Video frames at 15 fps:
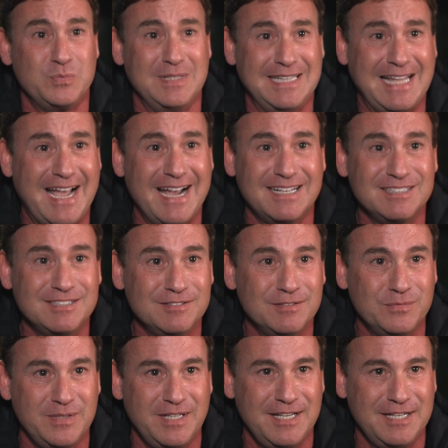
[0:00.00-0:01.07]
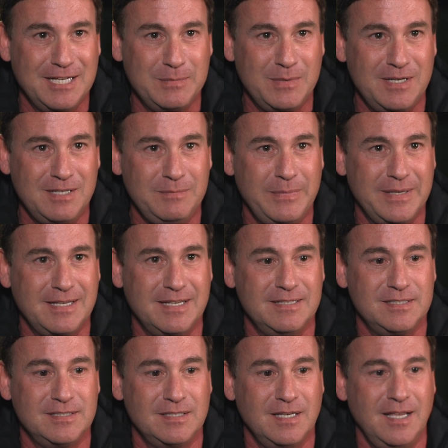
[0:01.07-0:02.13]
relax when they come on
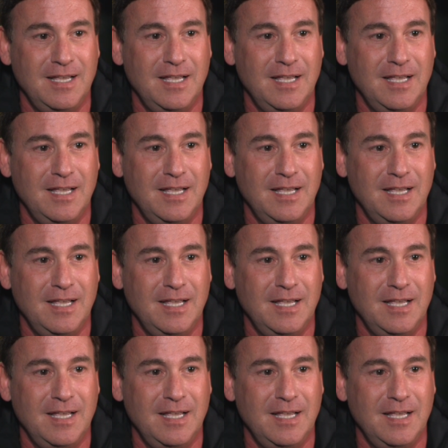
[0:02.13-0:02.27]
because